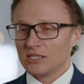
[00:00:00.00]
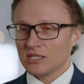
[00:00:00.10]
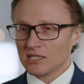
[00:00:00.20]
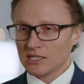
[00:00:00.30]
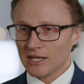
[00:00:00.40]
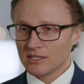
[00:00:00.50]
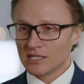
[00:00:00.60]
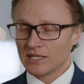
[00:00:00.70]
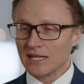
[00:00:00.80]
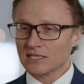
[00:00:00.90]
descends.
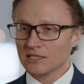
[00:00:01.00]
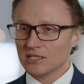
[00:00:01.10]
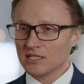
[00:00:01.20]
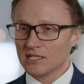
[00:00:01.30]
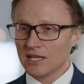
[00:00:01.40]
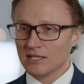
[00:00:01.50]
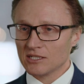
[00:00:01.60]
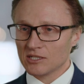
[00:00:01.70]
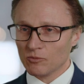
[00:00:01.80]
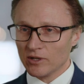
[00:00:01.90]
And as it
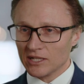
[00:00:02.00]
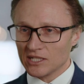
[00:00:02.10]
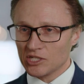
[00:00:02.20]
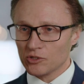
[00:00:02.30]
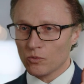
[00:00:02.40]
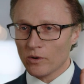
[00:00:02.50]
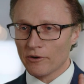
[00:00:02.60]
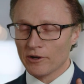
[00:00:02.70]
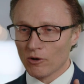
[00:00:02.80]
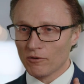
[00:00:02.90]
descends, we get a
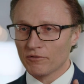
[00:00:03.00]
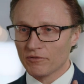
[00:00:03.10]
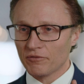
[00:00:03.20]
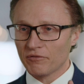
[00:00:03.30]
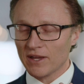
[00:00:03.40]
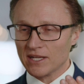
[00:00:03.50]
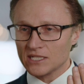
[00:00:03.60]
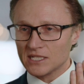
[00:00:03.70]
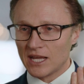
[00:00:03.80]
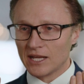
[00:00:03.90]
squaring off of the
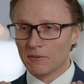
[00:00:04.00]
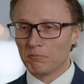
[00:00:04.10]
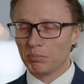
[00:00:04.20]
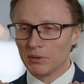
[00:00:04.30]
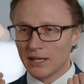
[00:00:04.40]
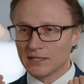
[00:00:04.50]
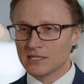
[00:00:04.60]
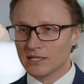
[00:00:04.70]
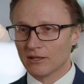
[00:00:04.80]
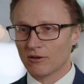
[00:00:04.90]
face and a
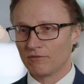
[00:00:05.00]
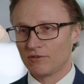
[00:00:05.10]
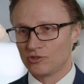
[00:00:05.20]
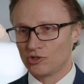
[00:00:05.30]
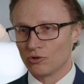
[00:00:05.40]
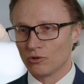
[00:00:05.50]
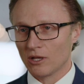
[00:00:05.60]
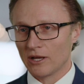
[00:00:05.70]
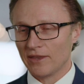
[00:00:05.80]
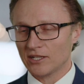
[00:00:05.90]
blunting of the
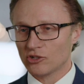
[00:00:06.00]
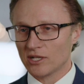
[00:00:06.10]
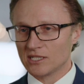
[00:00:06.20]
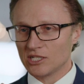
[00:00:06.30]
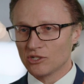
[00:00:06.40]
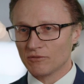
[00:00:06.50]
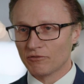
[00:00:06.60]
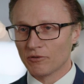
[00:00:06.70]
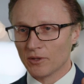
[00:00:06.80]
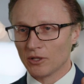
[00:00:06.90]
jawline, that transition
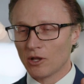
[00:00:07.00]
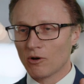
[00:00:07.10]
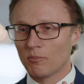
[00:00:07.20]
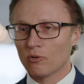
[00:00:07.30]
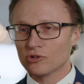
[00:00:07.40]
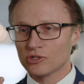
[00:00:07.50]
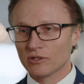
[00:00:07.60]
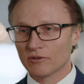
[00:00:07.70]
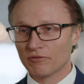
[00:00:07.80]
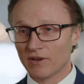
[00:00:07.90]
from the lower portion
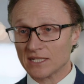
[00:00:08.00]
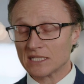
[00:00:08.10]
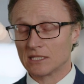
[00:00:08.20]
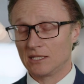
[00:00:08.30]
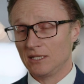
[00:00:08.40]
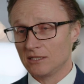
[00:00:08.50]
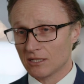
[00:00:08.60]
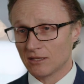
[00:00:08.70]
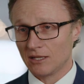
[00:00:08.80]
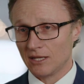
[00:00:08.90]
of the face into the